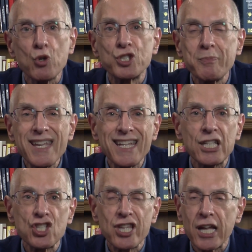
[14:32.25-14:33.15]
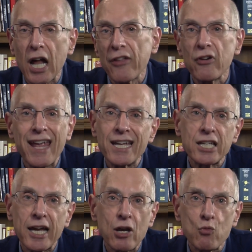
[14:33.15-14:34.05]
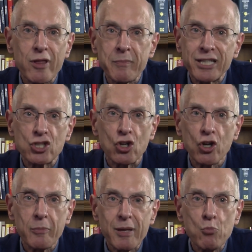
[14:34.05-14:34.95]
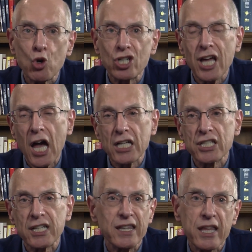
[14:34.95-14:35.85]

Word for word: which means that other antiarrhythmics are going to be more toxic.